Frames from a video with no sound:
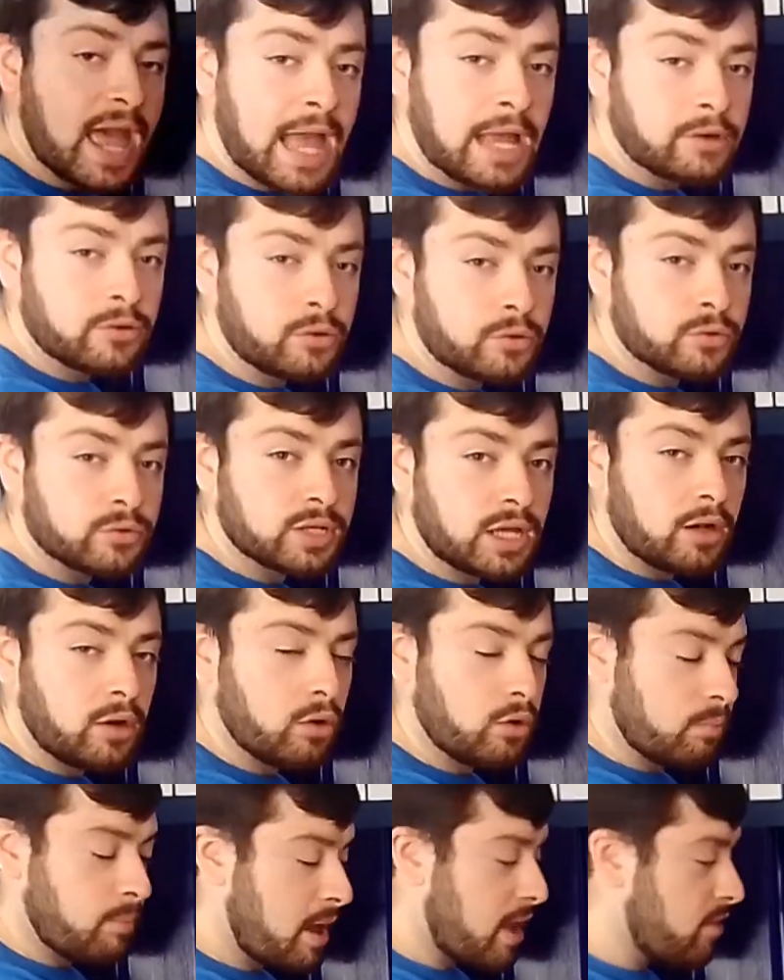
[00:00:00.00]
the handles and
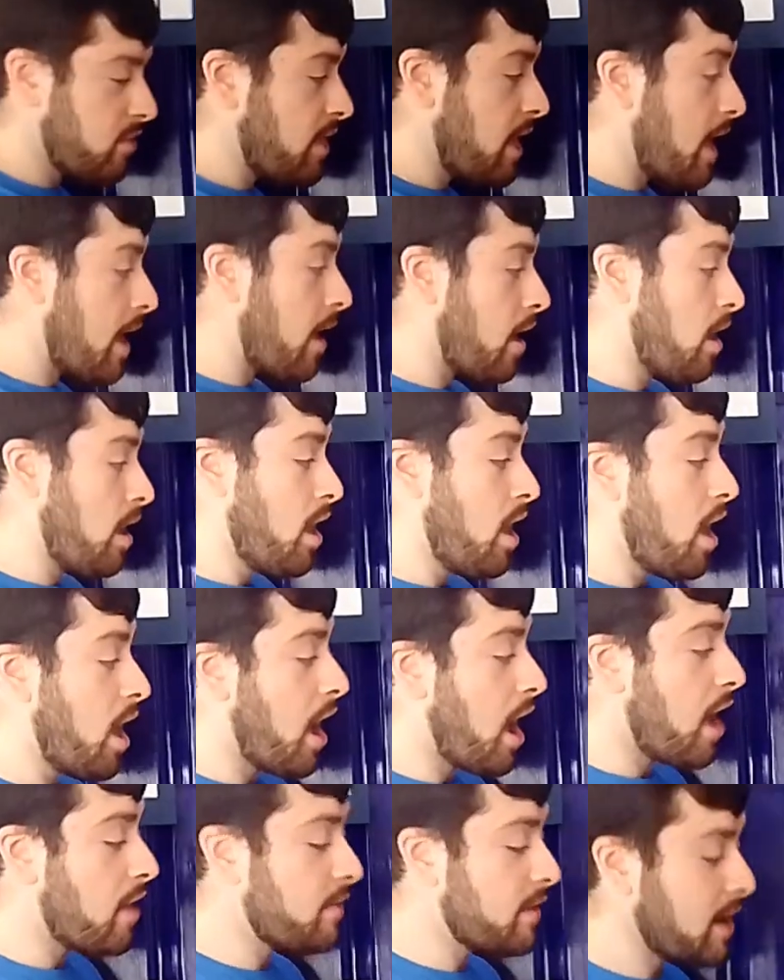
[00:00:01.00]
look better there.
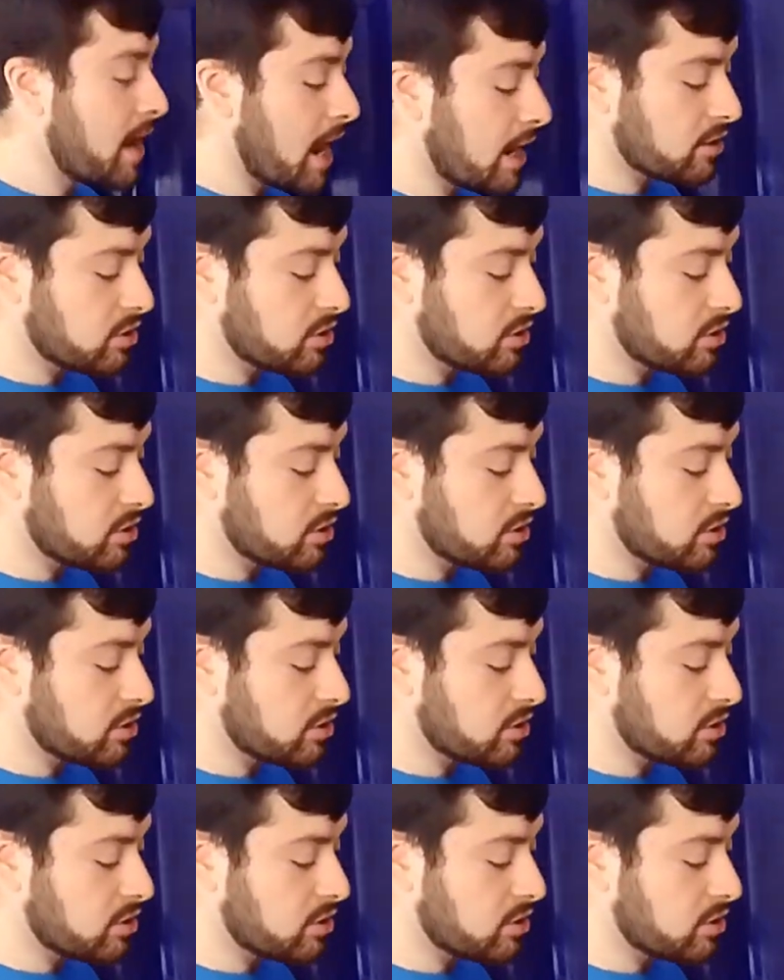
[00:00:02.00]
And then